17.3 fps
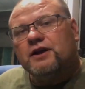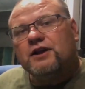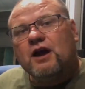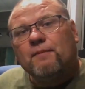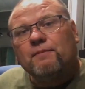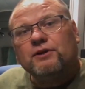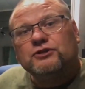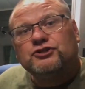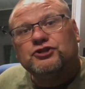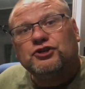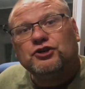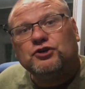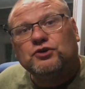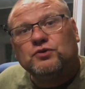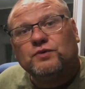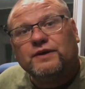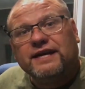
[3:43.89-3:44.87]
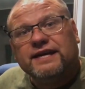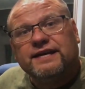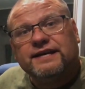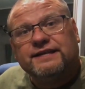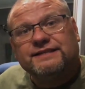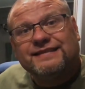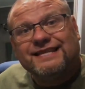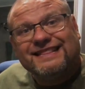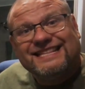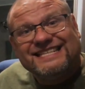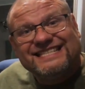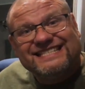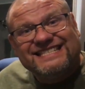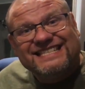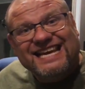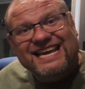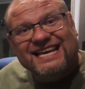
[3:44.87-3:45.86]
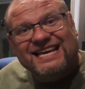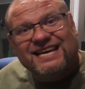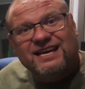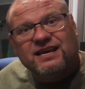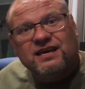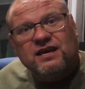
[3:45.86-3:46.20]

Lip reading: Number two is the sink.